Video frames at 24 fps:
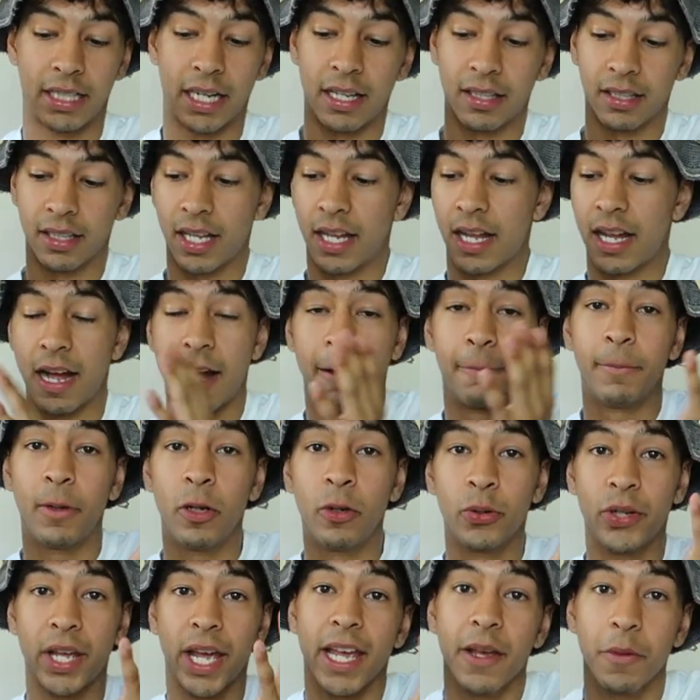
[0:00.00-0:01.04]
Like I, am
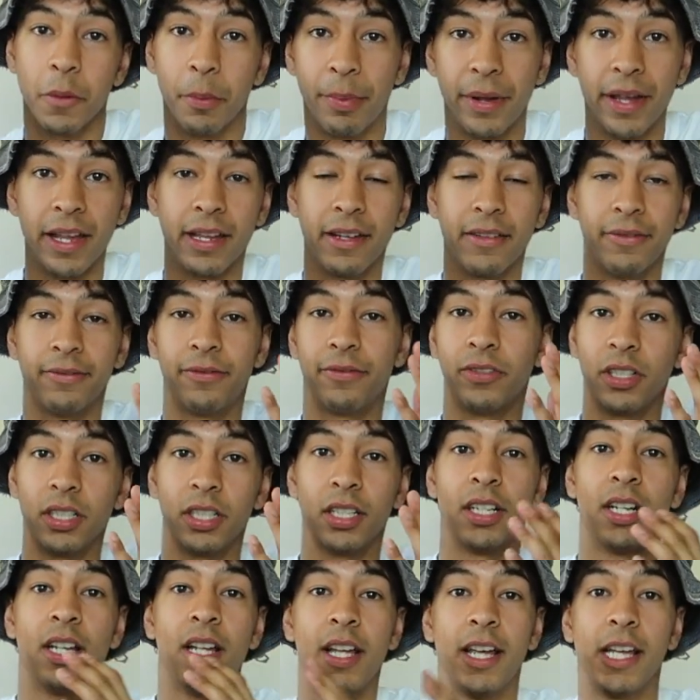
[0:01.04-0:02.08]
okay with paying for
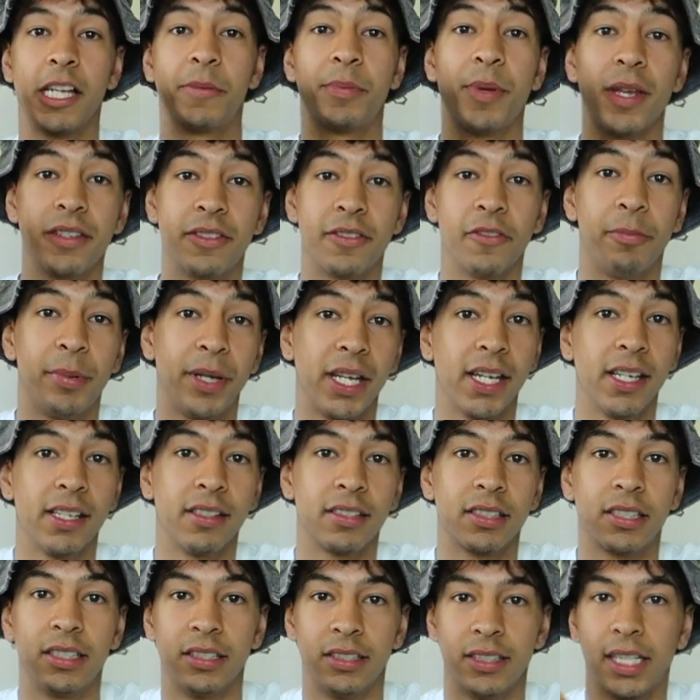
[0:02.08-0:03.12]
expensive
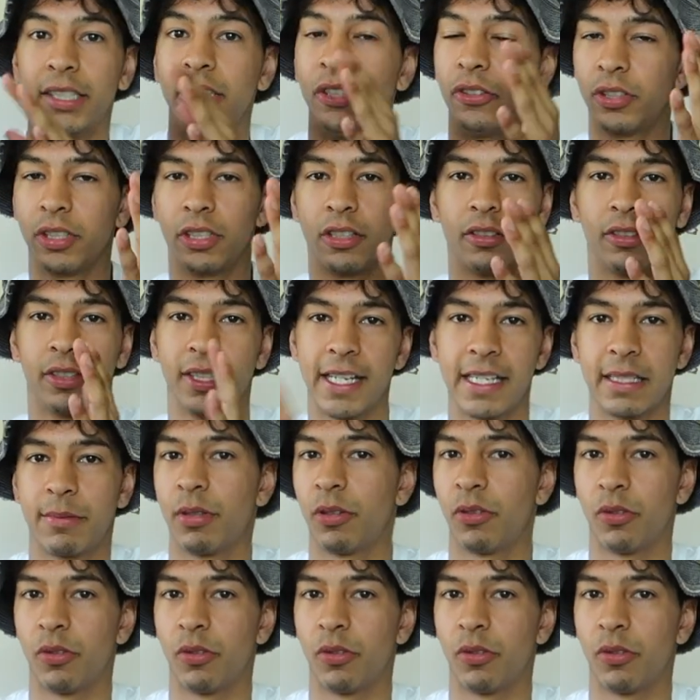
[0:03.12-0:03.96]
pants because I know they're gonna last me.